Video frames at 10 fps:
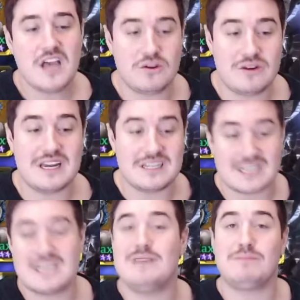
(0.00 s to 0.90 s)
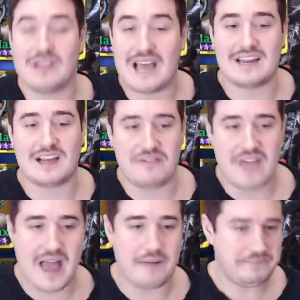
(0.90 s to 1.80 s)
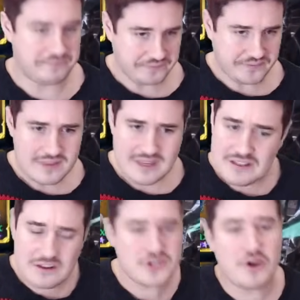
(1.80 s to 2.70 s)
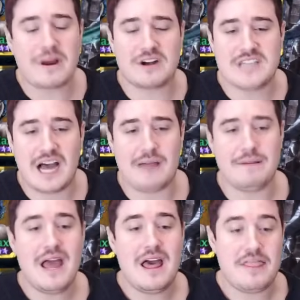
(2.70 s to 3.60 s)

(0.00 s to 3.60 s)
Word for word: You need it to keep landing on that there's no better time